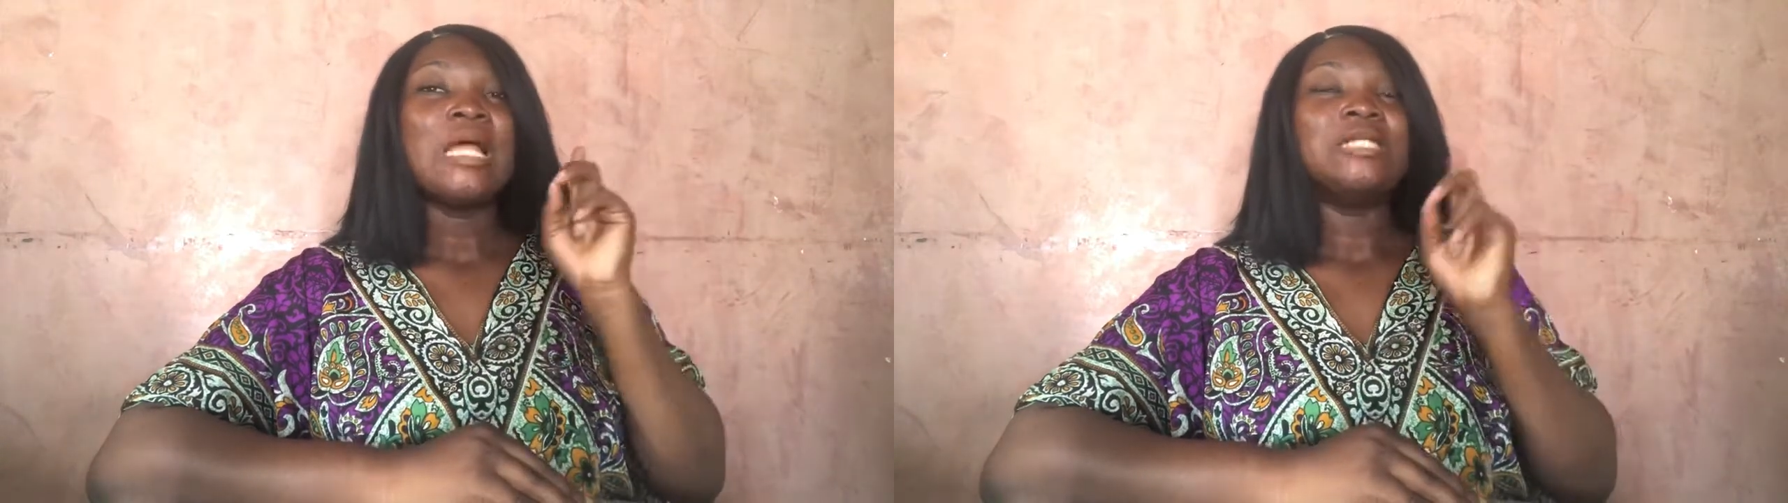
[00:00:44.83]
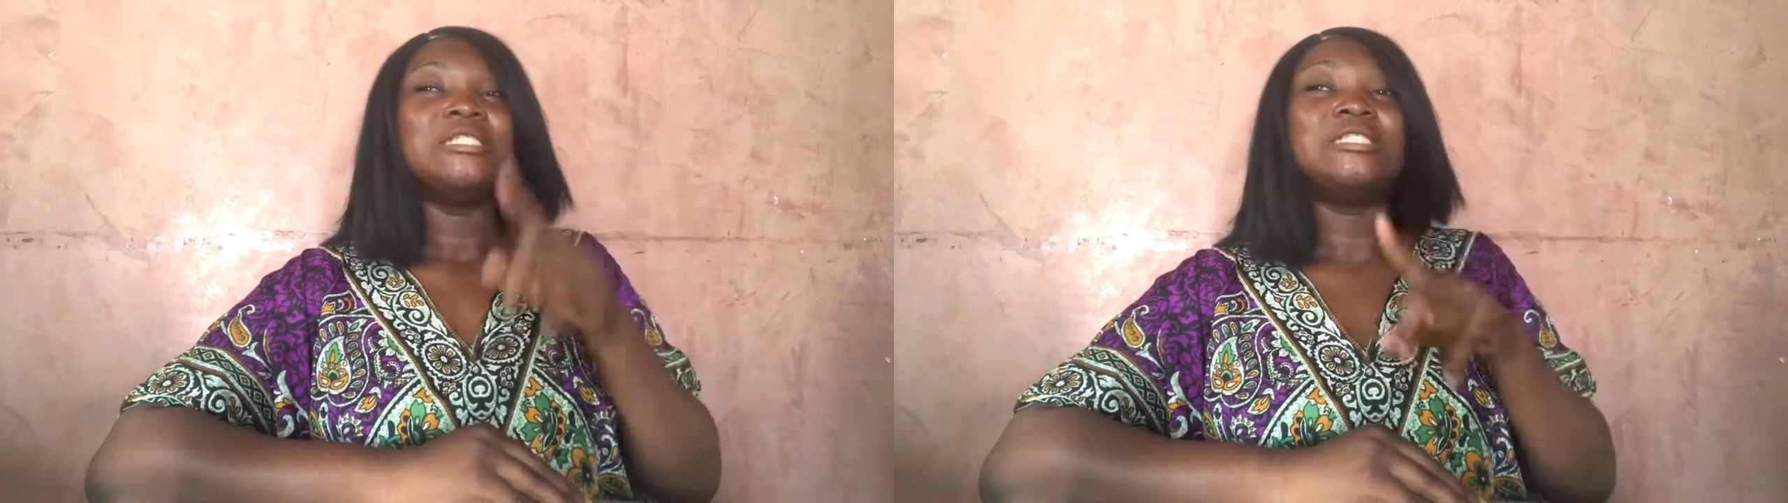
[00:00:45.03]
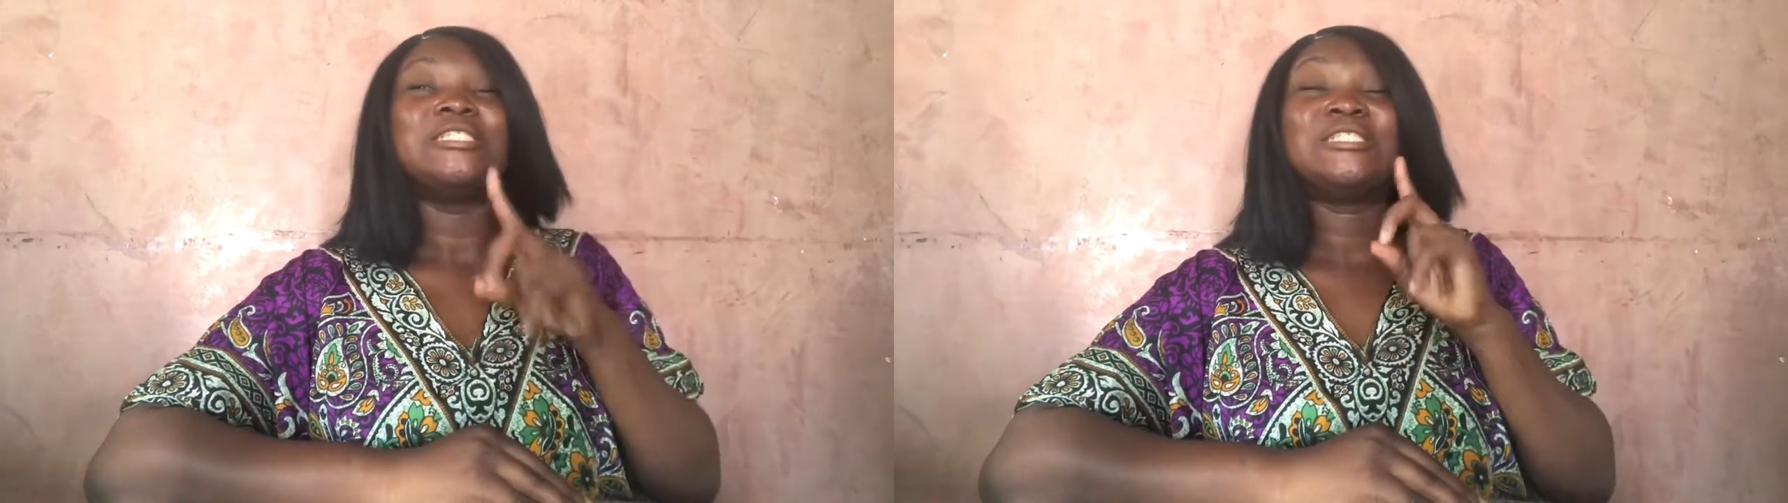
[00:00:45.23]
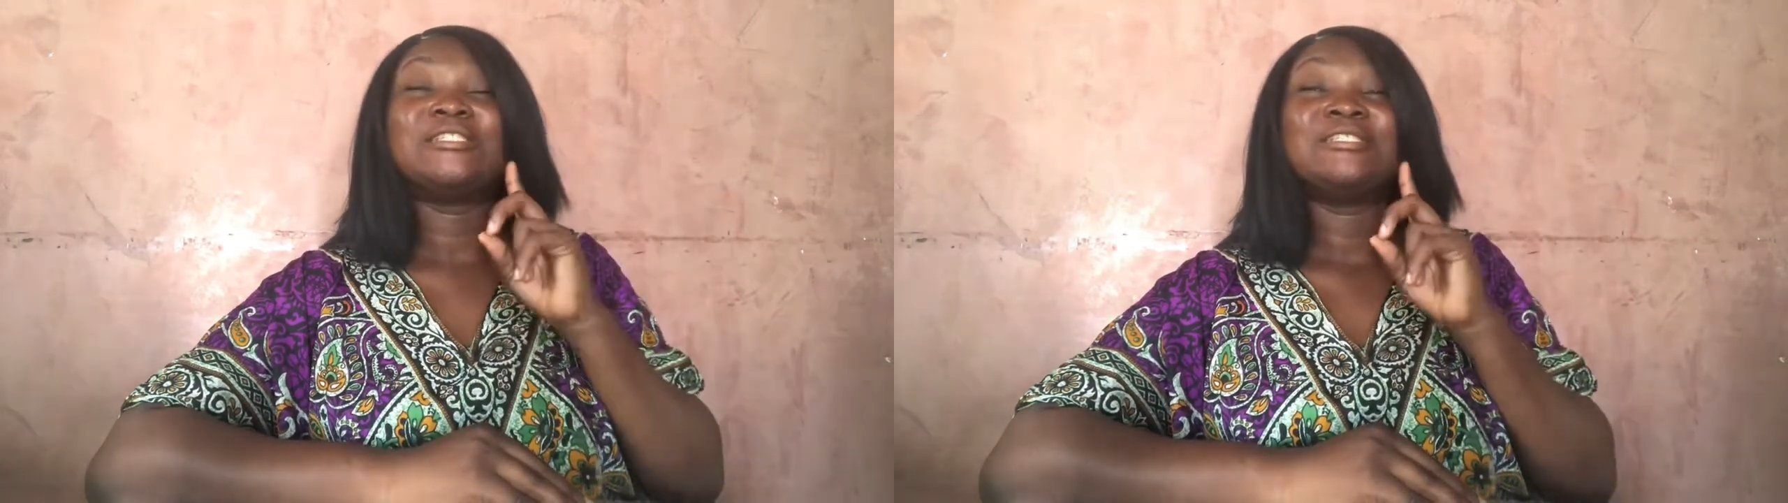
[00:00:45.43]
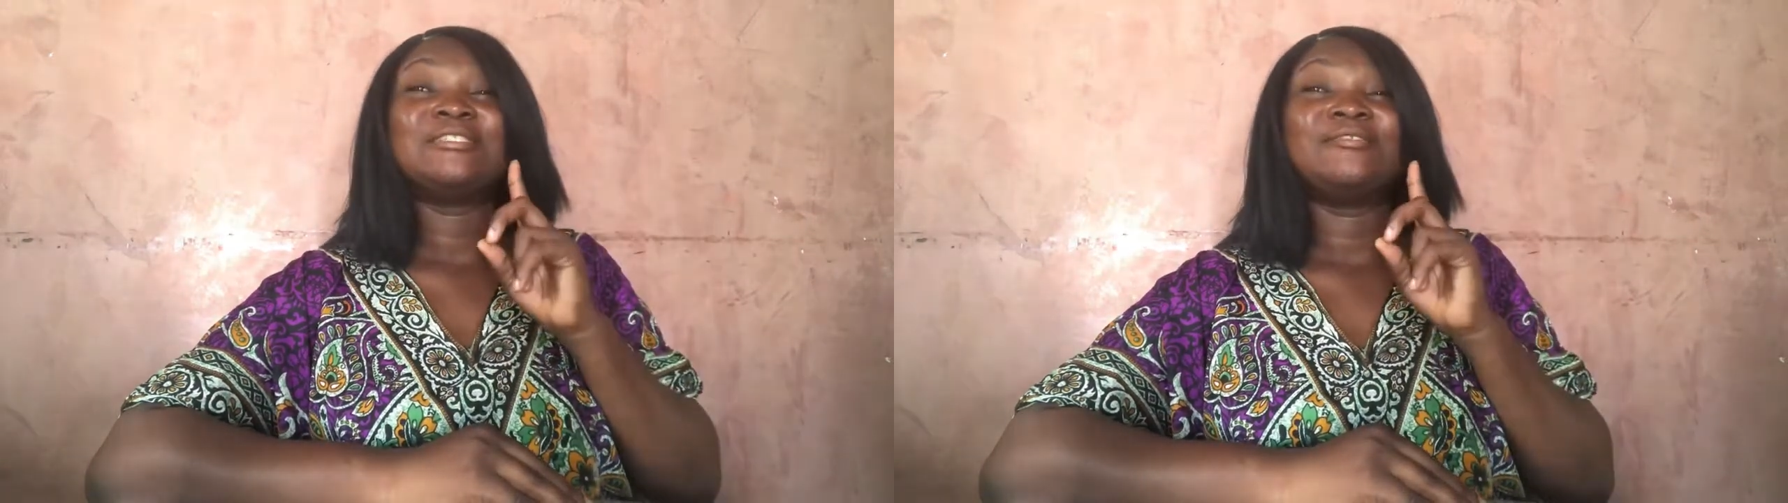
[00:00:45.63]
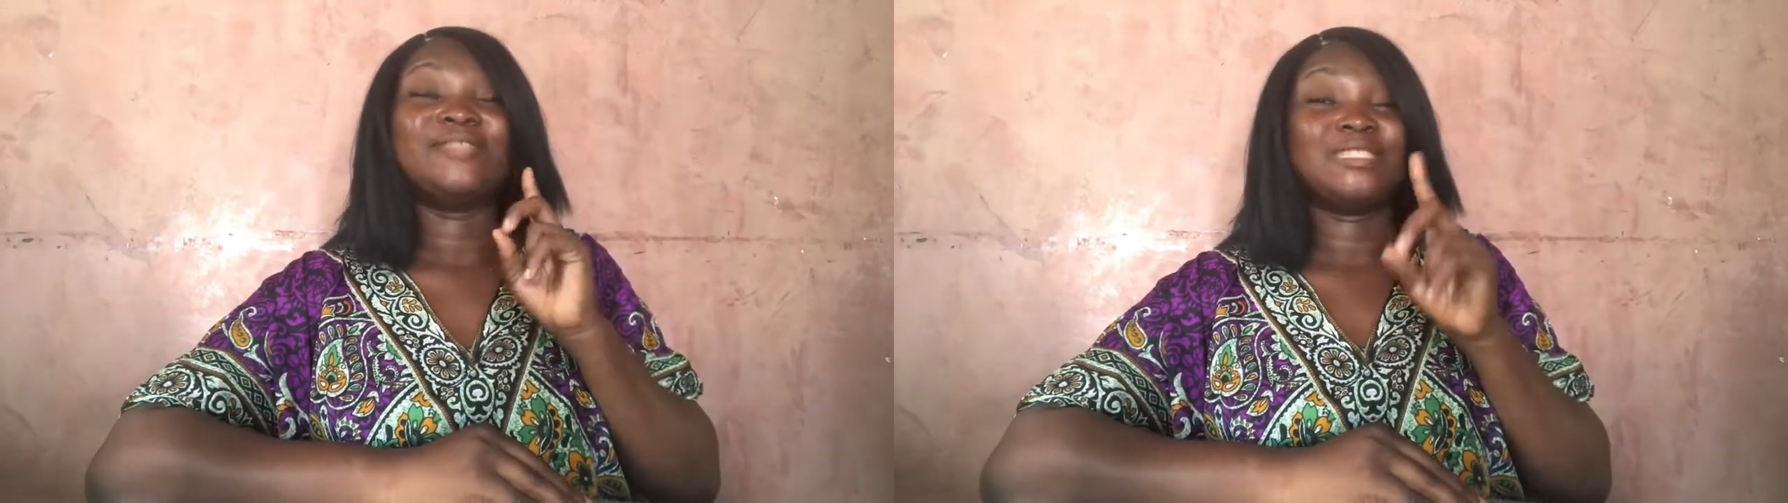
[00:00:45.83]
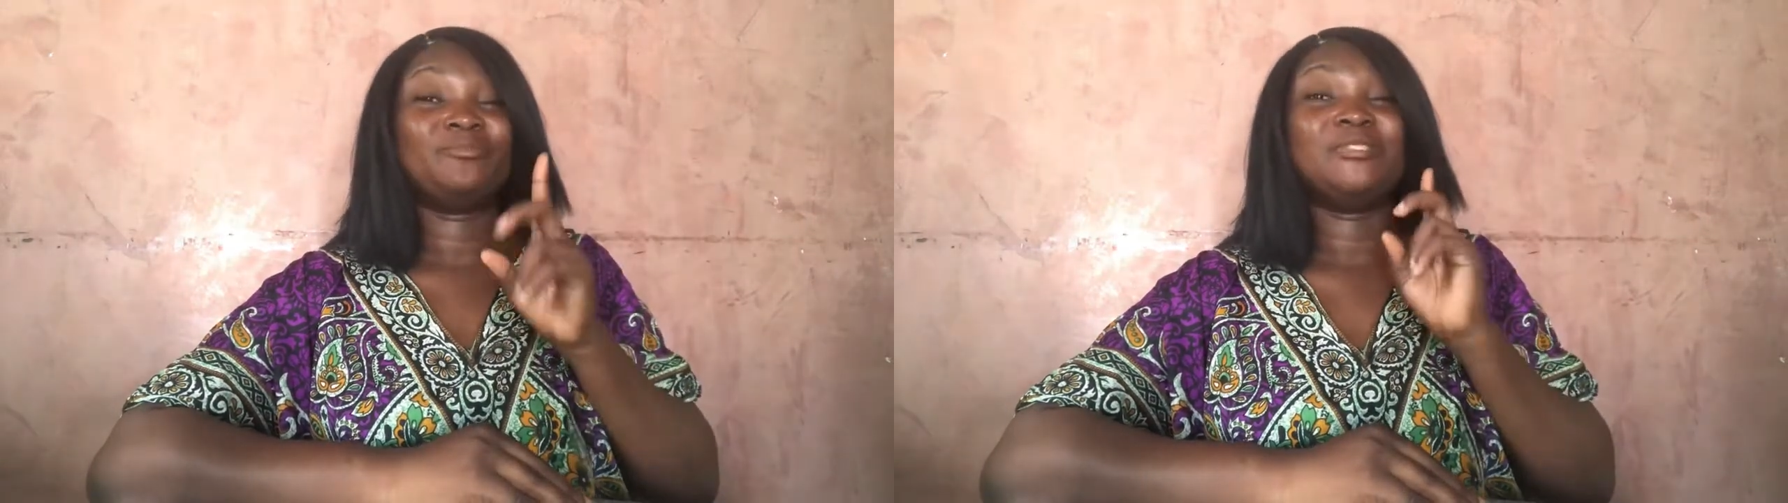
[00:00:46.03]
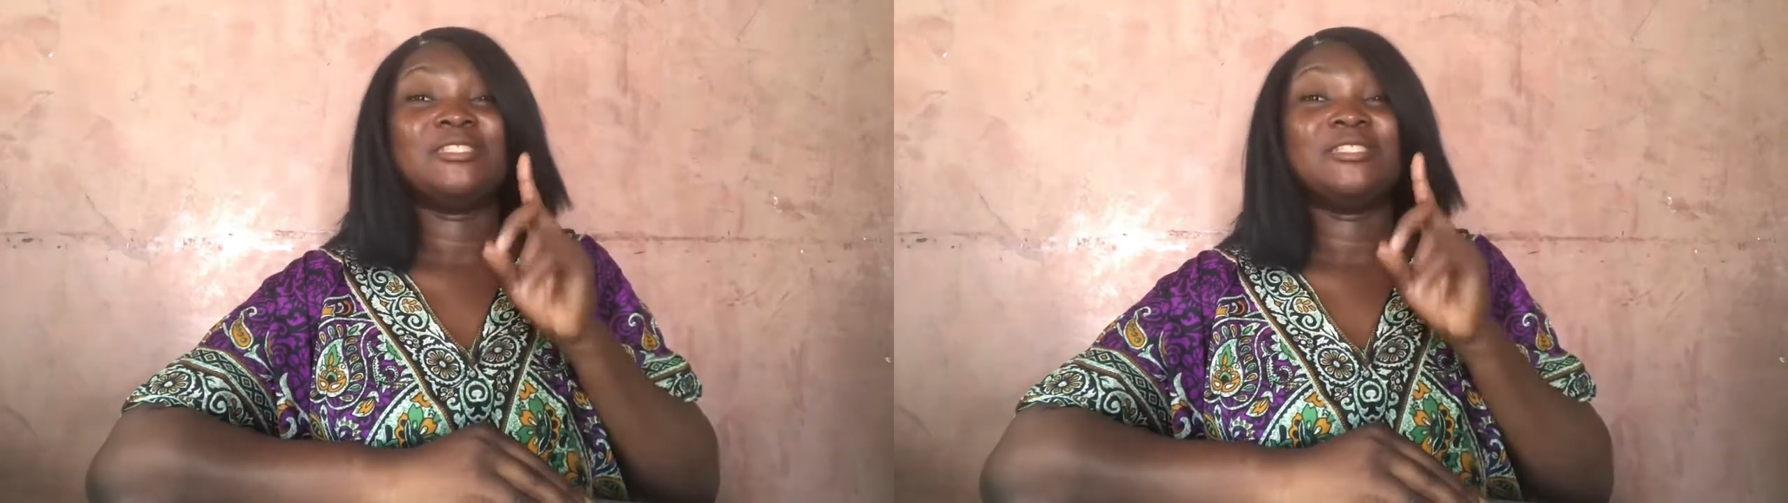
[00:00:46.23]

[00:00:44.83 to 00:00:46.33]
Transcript: This recipe